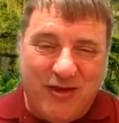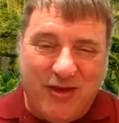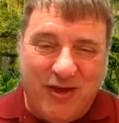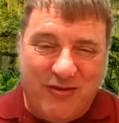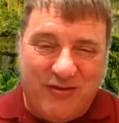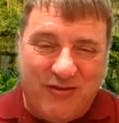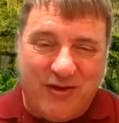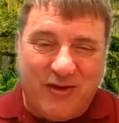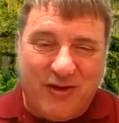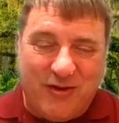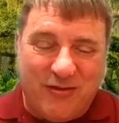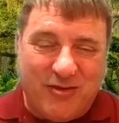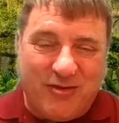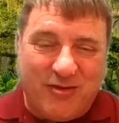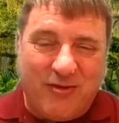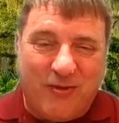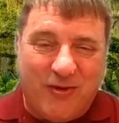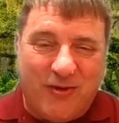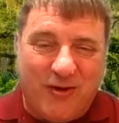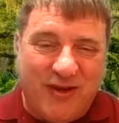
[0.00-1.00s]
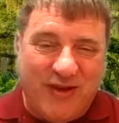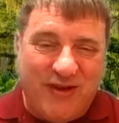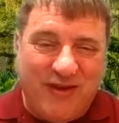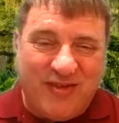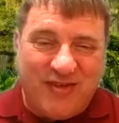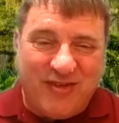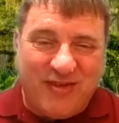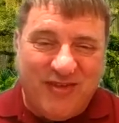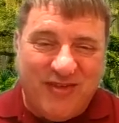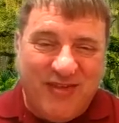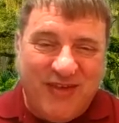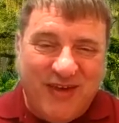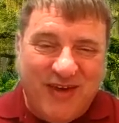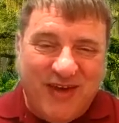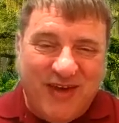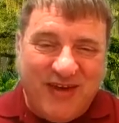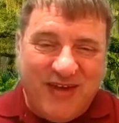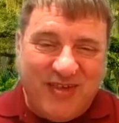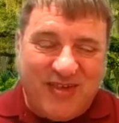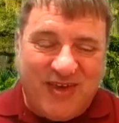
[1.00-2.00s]
each other stories and
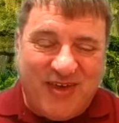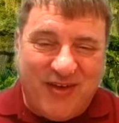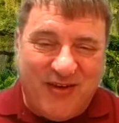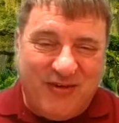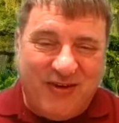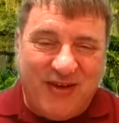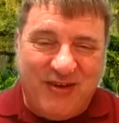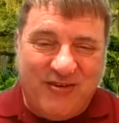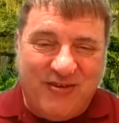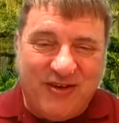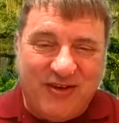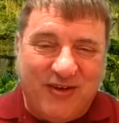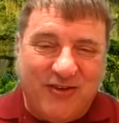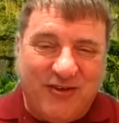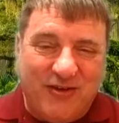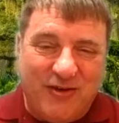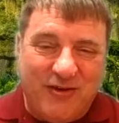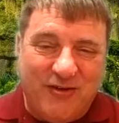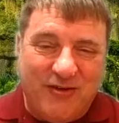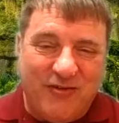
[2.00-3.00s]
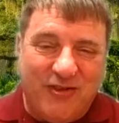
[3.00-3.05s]
scaring each other.